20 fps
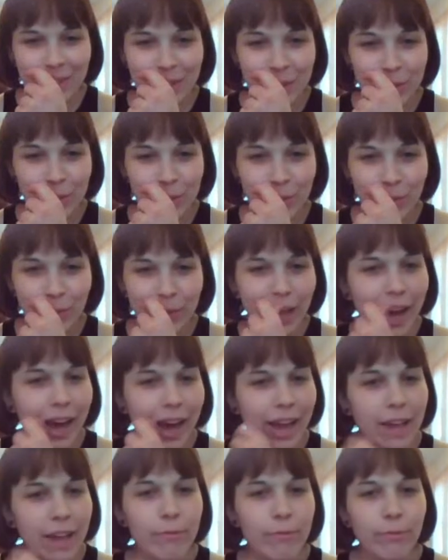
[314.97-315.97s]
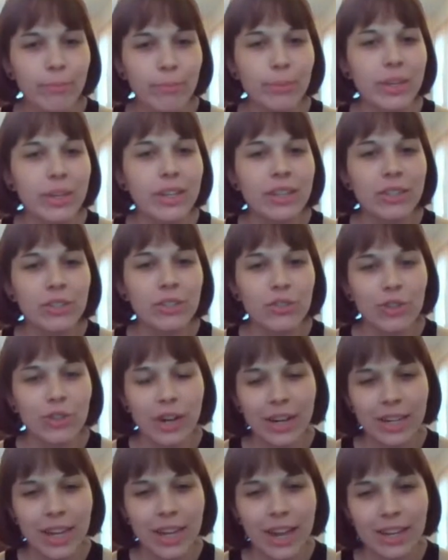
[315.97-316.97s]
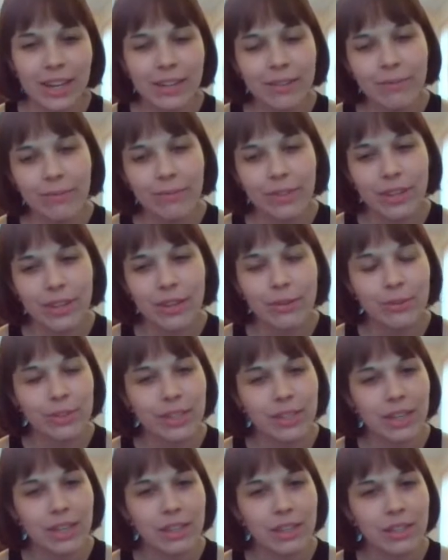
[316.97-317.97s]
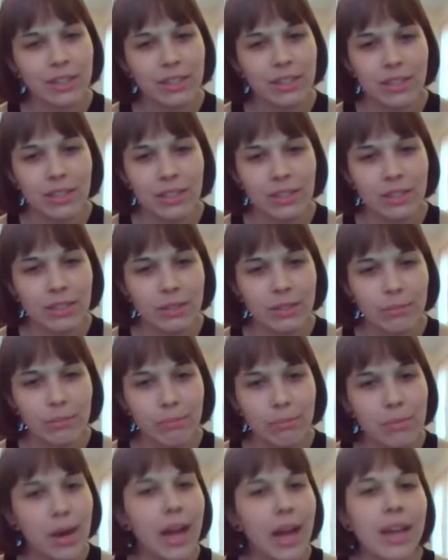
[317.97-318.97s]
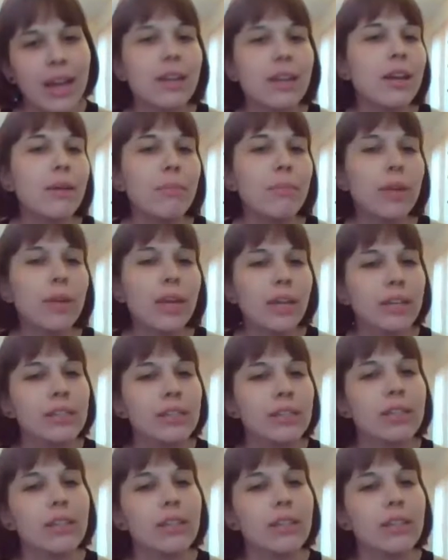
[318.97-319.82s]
do live, because trying to edit videos like this is mind-numbing, because I